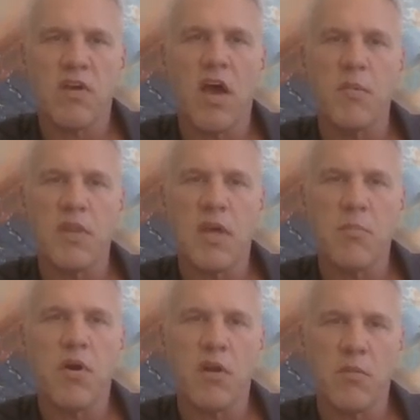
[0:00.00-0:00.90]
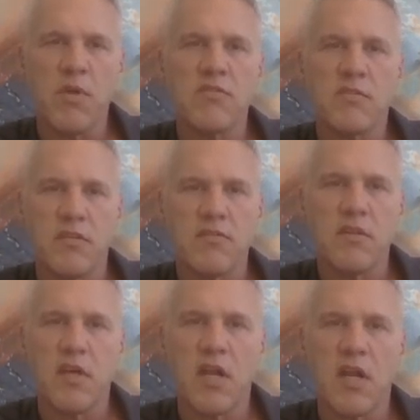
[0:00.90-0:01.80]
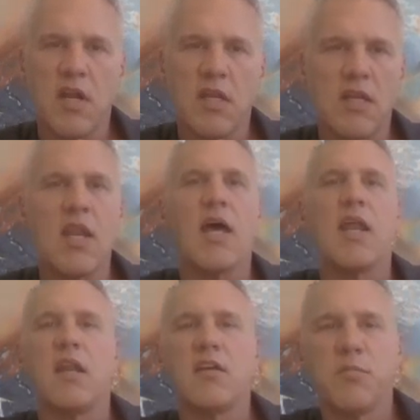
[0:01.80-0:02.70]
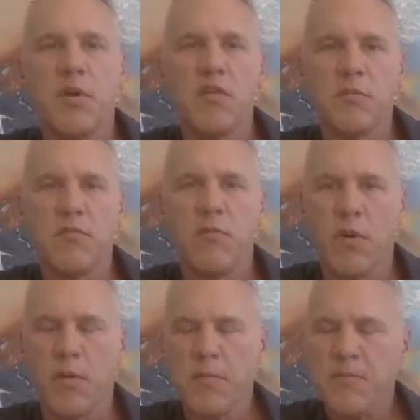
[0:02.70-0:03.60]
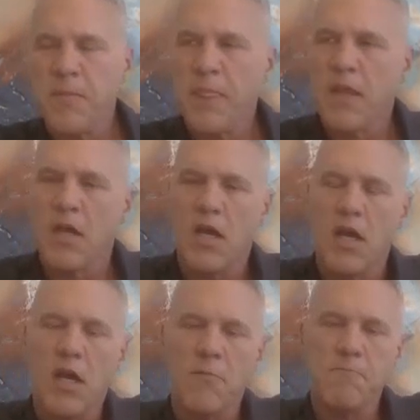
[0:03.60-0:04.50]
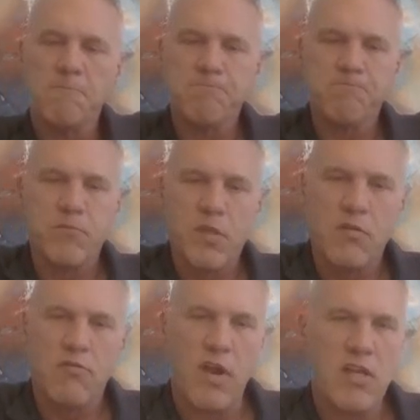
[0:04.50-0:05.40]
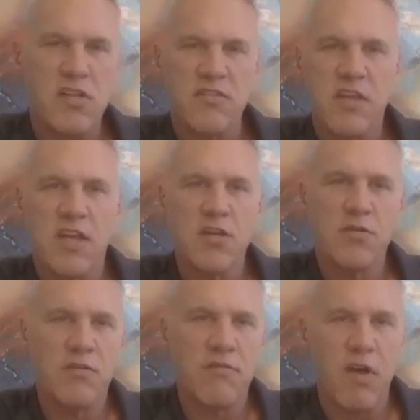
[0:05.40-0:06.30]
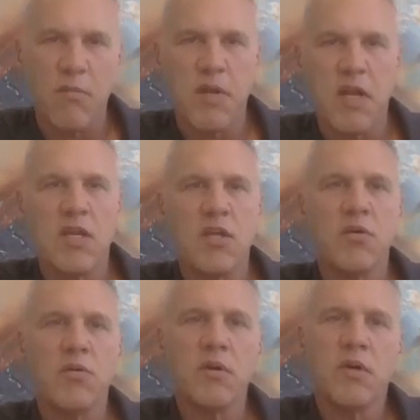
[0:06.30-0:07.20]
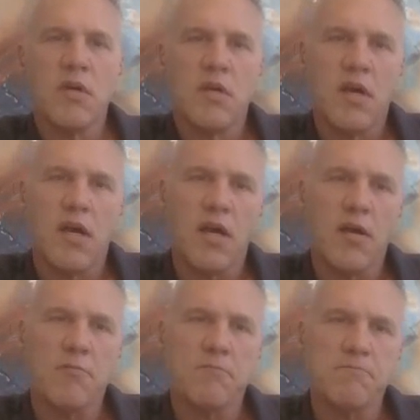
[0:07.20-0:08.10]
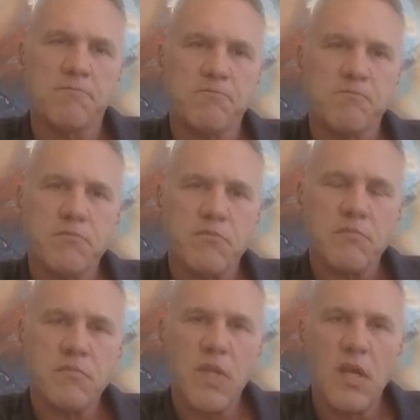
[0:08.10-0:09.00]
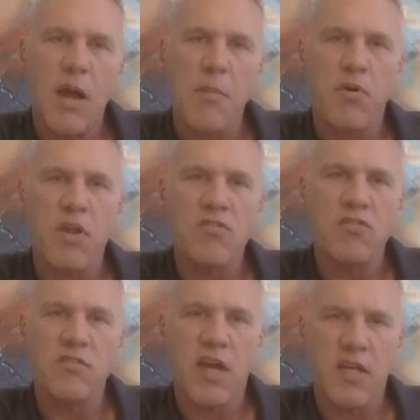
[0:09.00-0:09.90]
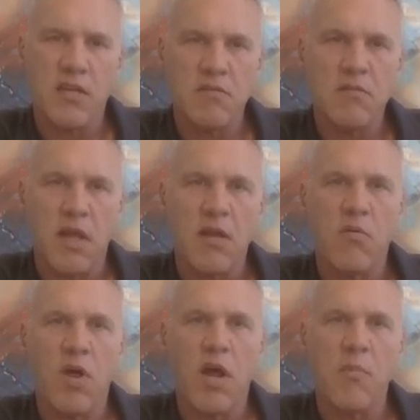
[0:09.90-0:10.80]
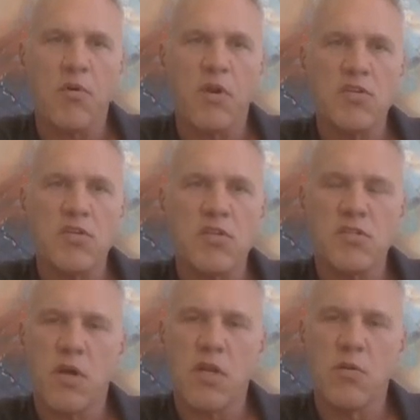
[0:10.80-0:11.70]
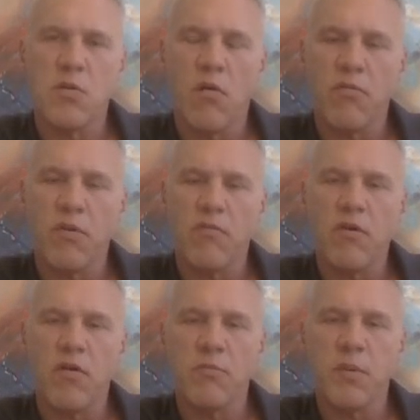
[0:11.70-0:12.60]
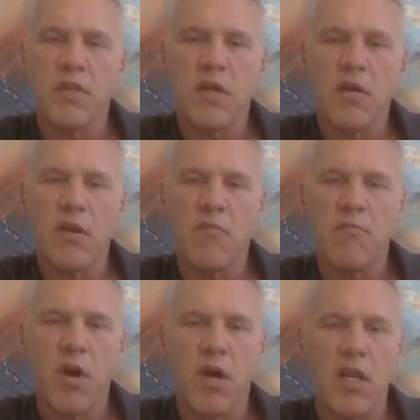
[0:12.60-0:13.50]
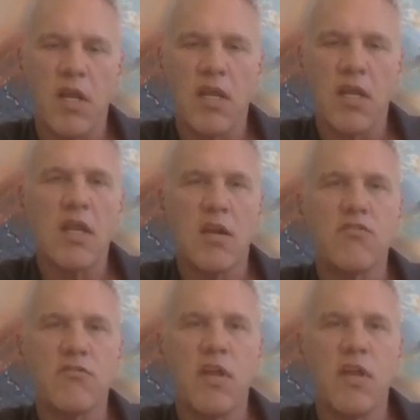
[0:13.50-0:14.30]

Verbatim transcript: and taught me that part of business that I, that I had not had experience before. Um, franchising, I knew, development, I knew. Um, operations, I had, had run operations, so I knew all three of those, but the area of marketing I needed to